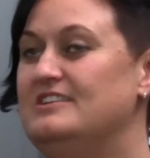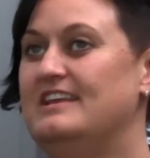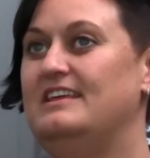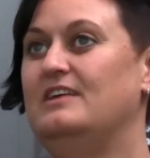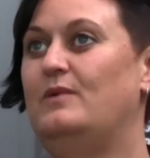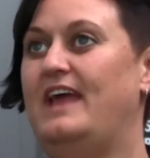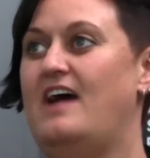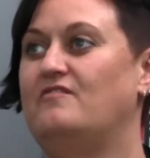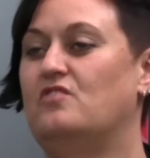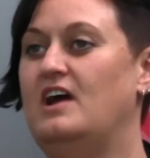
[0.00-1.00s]
I think we
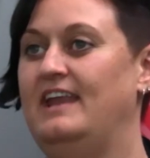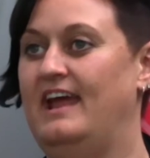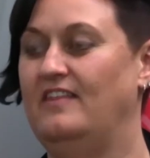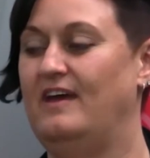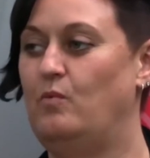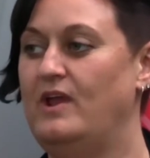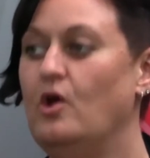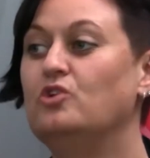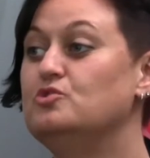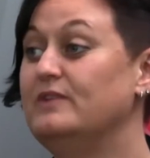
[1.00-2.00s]
have right now that we're
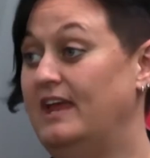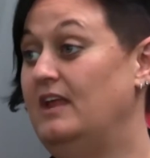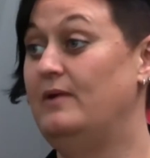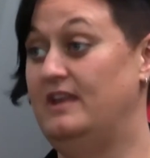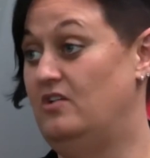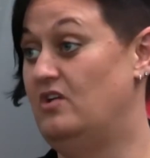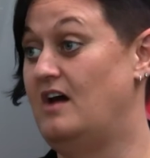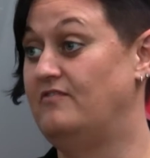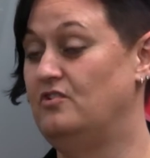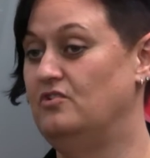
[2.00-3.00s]
not doing anywhere near
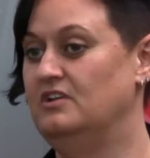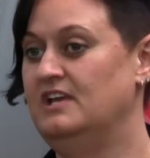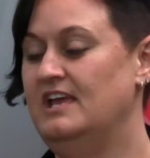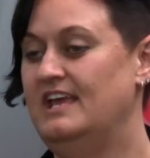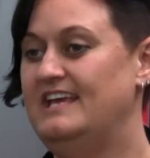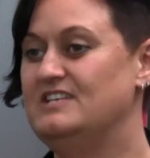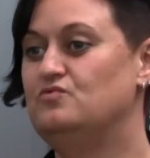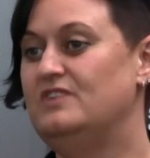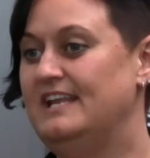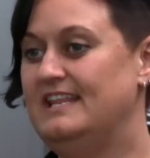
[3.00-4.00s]
enough on is
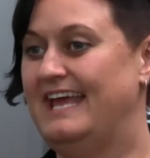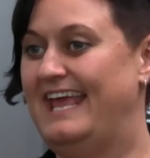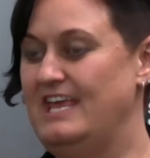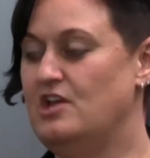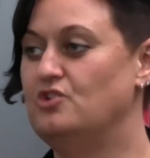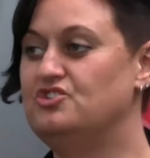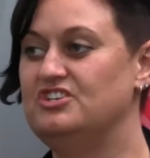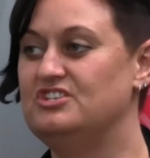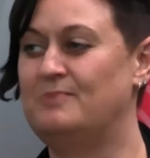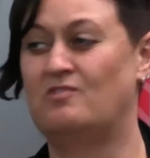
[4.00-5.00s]
really the
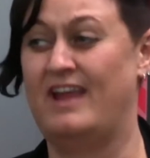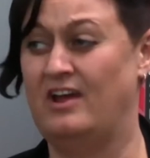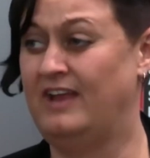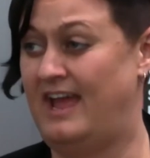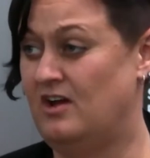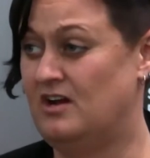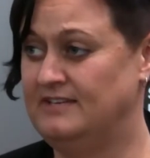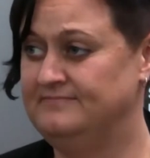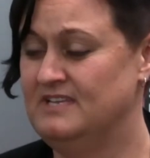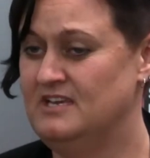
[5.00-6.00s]
ecosystem around
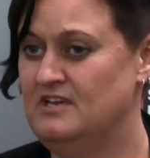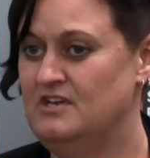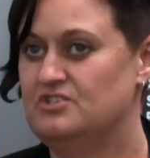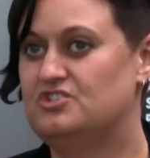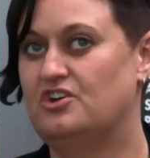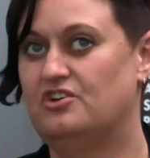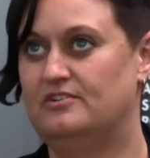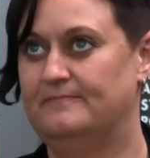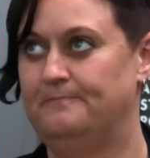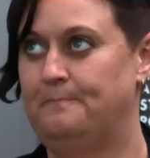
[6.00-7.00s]
AI. Mm-hmm.
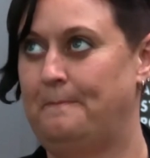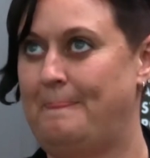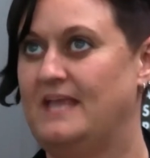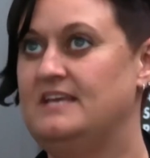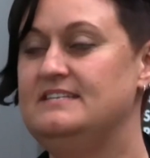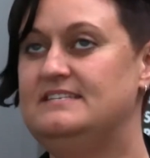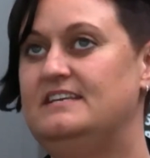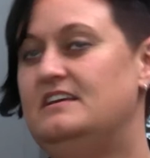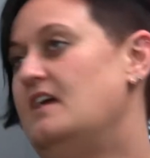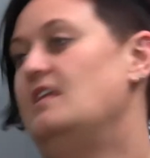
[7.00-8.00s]
So
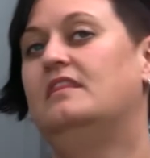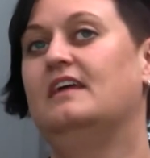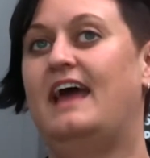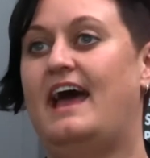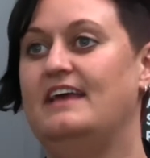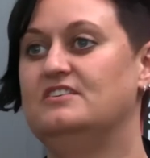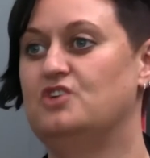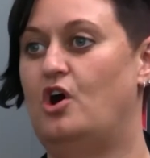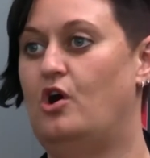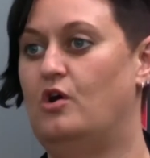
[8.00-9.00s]
consider the
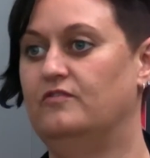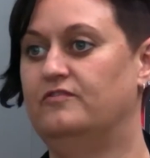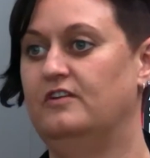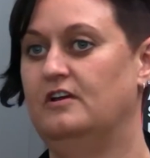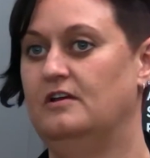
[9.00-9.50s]
case of